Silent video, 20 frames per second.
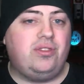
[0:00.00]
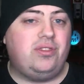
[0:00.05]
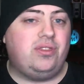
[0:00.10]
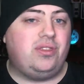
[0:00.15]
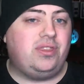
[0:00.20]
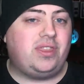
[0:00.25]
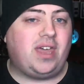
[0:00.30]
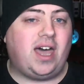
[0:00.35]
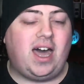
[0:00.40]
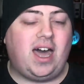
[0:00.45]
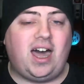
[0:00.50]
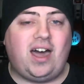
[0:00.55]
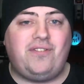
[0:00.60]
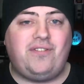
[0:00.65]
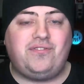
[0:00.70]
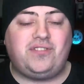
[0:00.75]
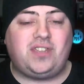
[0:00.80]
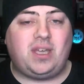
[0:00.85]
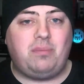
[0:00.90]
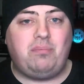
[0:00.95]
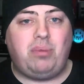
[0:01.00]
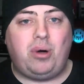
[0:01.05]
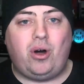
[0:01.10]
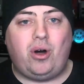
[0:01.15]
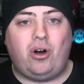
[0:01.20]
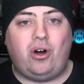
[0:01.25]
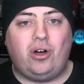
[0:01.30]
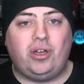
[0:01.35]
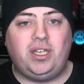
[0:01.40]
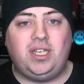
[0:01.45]
the after
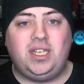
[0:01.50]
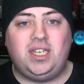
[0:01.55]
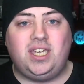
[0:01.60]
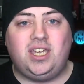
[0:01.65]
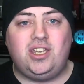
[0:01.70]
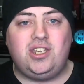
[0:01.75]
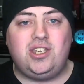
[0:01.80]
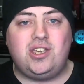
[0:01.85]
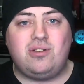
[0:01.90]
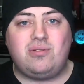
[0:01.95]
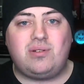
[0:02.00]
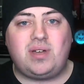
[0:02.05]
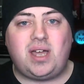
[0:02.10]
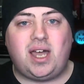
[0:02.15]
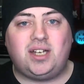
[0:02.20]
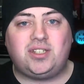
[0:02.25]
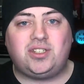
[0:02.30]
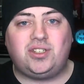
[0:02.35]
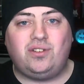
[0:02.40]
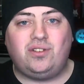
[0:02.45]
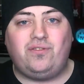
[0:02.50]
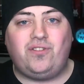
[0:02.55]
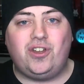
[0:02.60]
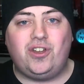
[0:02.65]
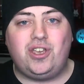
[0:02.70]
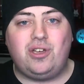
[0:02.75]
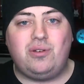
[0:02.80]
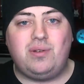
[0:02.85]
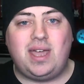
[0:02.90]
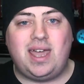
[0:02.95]
party in Newcastle for
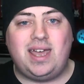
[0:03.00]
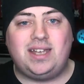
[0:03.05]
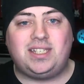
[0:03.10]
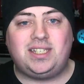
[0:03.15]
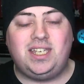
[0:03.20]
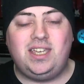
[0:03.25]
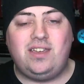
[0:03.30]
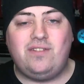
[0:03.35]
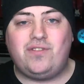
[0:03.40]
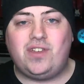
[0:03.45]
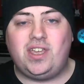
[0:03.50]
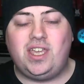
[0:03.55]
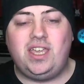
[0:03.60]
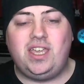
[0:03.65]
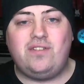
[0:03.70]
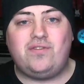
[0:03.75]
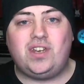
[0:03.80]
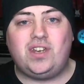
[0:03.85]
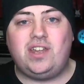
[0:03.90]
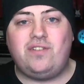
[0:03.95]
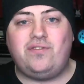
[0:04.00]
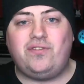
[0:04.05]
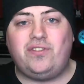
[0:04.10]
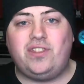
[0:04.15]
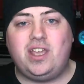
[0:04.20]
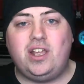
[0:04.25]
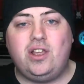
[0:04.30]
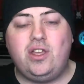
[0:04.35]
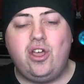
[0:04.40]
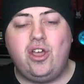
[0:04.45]
New Year's Eve, even if
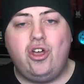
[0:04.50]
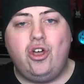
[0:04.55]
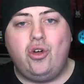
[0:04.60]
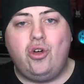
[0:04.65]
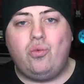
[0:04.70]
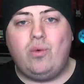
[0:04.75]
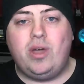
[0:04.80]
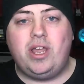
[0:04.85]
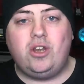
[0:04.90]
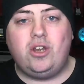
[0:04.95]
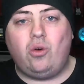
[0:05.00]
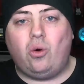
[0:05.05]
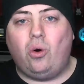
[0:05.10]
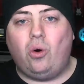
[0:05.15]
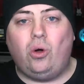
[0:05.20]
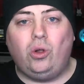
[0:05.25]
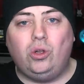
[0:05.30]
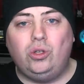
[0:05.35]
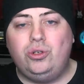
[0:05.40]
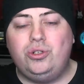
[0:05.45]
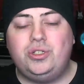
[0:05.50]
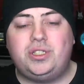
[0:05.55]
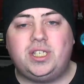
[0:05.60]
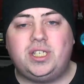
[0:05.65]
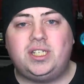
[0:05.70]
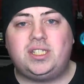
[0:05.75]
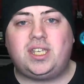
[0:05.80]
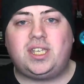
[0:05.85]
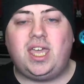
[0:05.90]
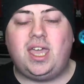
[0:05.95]
the win or lose
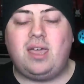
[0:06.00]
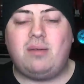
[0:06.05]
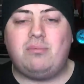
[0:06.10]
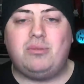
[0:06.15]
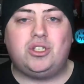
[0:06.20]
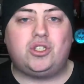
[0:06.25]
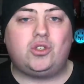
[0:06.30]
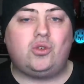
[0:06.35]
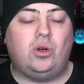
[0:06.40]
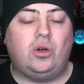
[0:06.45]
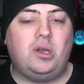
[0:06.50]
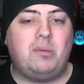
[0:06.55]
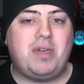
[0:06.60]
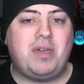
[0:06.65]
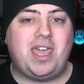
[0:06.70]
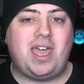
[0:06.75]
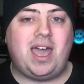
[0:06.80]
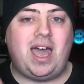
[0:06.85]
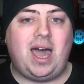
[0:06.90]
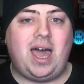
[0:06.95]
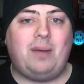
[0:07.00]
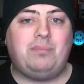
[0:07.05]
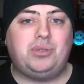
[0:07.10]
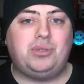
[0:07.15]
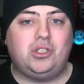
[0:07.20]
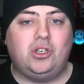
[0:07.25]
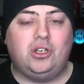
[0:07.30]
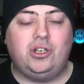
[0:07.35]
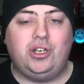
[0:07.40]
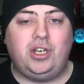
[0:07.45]
this game, it's going to be
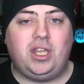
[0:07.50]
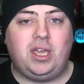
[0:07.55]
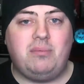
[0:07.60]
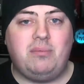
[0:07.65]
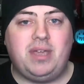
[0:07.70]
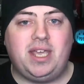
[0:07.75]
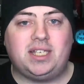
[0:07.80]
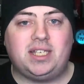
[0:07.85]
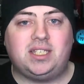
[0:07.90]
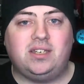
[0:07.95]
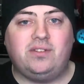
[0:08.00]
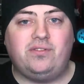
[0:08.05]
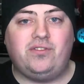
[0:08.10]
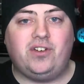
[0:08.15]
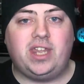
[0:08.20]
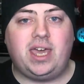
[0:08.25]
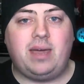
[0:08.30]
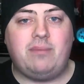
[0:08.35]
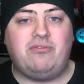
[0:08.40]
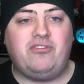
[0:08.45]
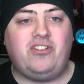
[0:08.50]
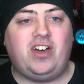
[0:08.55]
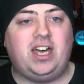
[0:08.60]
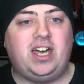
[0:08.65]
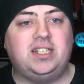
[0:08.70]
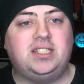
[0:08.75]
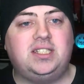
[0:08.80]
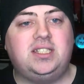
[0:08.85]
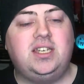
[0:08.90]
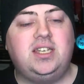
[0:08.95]
absolutely amazing for them
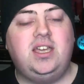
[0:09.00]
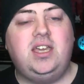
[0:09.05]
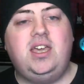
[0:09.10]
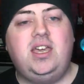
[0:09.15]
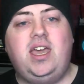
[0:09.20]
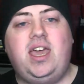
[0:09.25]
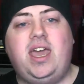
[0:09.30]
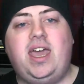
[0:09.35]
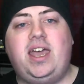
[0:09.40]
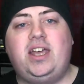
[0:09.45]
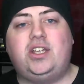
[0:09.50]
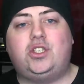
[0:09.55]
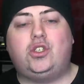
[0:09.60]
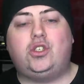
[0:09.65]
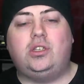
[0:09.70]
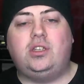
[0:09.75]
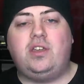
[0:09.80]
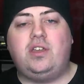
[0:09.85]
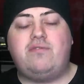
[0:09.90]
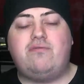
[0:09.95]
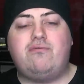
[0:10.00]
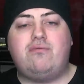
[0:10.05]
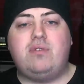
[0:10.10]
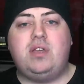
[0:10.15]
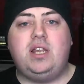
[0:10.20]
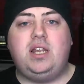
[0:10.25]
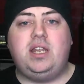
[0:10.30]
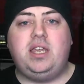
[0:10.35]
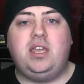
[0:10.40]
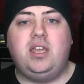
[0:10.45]
fans. Uh, so they've
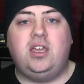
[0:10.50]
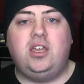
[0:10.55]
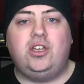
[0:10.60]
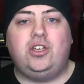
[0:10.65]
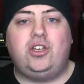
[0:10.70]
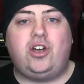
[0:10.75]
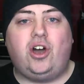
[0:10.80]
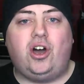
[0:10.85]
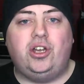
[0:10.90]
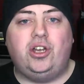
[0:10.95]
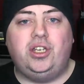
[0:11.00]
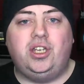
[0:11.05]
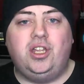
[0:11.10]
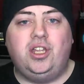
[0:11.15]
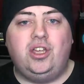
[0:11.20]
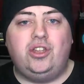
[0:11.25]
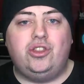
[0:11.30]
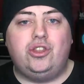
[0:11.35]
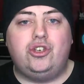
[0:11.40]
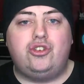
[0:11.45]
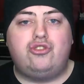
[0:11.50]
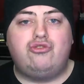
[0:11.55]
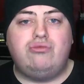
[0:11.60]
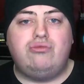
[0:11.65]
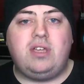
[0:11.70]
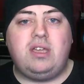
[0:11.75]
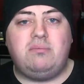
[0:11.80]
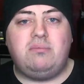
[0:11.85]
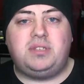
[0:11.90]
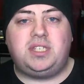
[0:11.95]
really gotten the
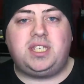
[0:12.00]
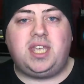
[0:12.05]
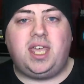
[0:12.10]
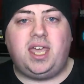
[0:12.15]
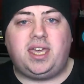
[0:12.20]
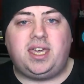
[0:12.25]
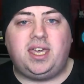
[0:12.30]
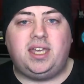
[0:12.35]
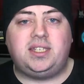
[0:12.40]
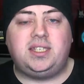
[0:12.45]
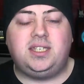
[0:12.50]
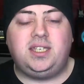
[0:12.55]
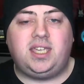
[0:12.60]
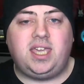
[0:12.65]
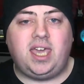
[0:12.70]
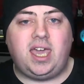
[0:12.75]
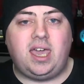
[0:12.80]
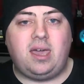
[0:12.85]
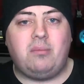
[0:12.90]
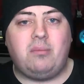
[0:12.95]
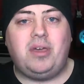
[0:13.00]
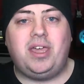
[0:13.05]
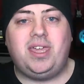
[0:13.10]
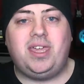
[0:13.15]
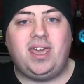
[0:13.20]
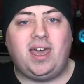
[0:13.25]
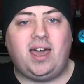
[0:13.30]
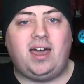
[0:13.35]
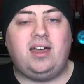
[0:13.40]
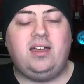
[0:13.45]
dream ticket game
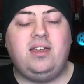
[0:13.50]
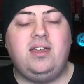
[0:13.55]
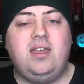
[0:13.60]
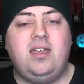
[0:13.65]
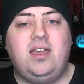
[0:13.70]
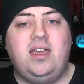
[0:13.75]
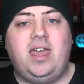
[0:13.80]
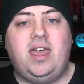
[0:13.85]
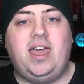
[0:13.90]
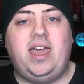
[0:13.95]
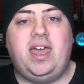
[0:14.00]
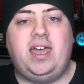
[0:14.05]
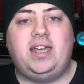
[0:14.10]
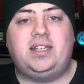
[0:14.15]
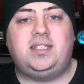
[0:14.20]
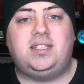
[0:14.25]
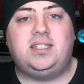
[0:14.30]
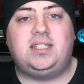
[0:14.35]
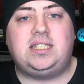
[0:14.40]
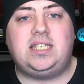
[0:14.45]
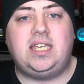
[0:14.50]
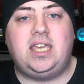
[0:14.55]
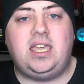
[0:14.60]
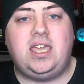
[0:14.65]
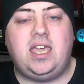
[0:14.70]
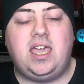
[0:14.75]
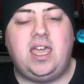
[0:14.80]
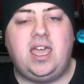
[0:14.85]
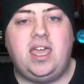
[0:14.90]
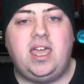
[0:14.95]
here uh, to
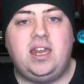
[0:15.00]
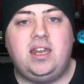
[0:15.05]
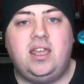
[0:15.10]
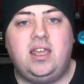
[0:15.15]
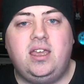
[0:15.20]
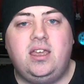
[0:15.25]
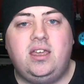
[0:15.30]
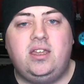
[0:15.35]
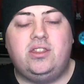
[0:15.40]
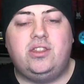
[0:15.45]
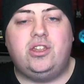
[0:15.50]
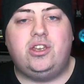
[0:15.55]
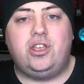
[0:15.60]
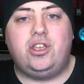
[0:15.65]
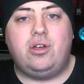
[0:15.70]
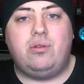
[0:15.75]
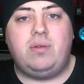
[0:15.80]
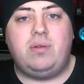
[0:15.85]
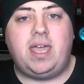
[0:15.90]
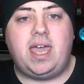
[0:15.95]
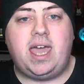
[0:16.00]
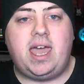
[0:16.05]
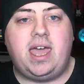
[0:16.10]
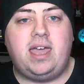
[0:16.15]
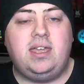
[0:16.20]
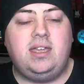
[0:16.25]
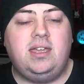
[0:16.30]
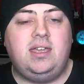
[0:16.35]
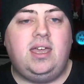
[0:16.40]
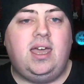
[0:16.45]
see in the new year.
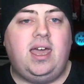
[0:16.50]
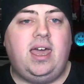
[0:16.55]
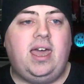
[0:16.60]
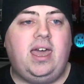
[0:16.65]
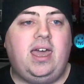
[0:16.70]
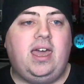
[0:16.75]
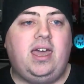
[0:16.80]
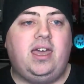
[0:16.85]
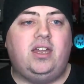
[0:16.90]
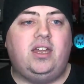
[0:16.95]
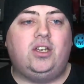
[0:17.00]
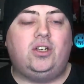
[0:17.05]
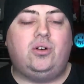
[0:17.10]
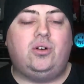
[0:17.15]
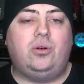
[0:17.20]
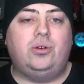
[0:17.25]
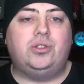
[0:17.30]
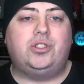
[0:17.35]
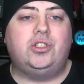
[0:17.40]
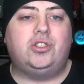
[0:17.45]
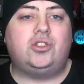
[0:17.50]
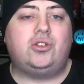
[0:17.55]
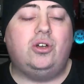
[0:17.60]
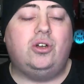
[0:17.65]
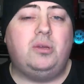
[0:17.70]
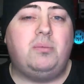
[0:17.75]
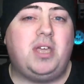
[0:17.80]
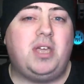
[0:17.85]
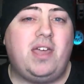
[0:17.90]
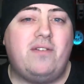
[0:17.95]
Uh, and of course, it's going
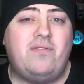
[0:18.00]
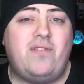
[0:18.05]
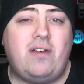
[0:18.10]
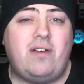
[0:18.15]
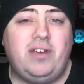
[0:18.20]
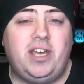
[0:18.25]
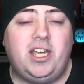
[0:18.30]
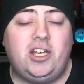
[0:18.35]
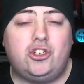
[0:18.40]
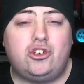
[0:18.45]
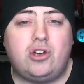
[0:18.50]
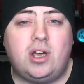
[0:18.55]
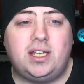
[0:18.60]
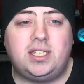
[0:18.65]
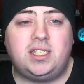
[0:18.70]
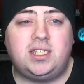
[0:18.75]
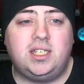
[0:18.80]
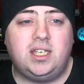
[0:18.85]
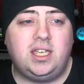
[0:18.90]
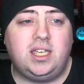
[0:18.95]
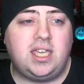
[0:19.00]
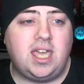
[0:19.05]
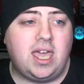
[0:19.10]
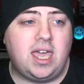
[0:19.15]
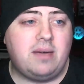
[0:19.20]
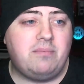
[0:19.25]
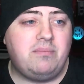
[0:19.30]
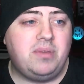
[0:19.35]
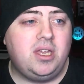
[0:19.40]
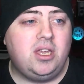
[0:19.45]
to be a very interesting
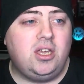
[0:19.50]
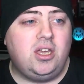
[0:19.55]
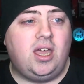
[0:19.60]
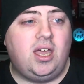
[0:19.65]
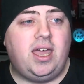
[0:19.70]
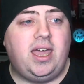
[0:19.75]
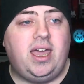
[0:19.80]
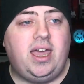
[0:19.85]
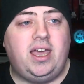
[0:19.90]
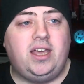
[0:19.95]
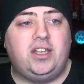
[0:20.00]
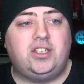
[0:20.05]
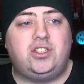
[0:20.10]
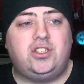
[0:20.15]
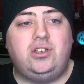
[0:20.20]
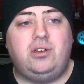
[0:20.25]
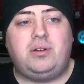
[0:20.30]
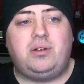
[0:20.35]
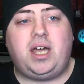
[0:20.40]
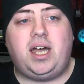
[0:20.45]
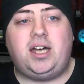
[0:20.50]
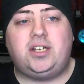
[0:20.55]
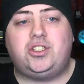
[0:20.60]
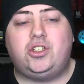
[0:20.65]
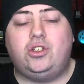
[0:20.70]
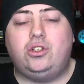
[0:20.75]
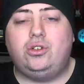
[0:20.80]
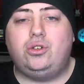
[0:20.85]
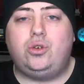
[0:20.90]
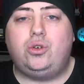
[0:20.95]
game uh, as
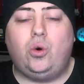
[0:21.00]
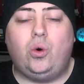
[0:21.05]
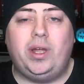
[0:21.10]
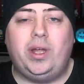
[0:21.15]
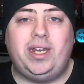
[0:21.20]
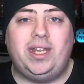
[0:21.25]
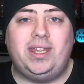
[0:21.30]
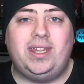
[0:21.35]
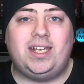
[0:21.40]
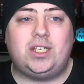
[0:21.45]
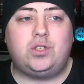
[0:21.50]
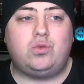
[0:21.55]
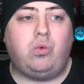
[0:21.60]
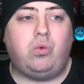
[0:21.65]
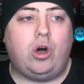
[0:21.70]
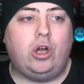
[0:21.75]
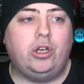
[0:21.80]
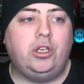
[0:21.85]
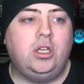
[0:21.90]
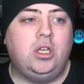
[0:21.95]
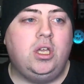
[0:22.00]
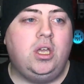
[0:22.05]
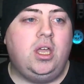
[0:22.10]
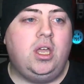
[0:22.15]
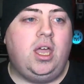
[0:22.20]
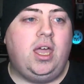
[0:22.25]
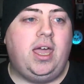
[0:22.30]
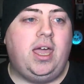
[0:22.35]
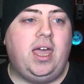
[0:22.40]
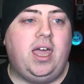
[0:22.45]
Newcastle go into this one
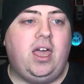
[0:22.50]
uh,